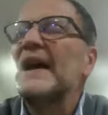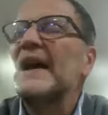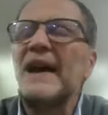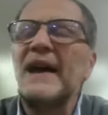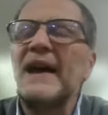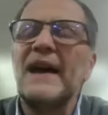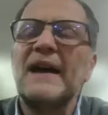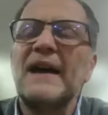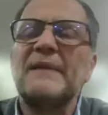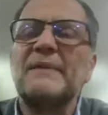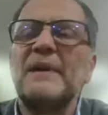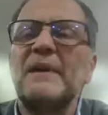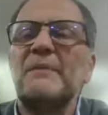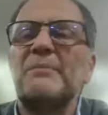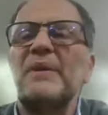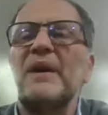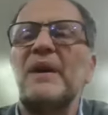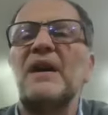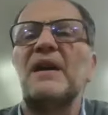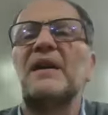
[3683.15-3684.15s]
Um,
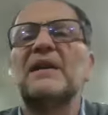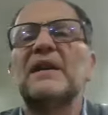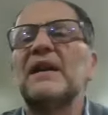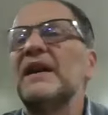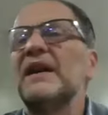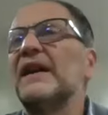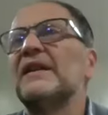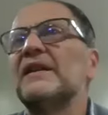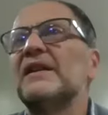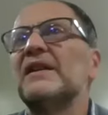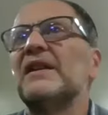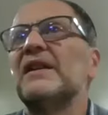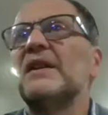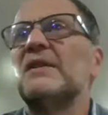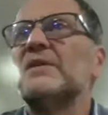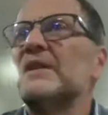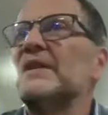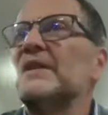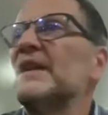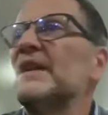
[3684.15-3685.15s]
but hey, you
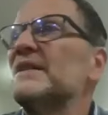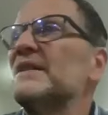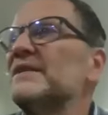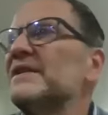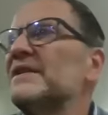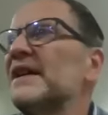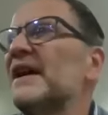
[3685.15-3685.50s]
know, at the end of the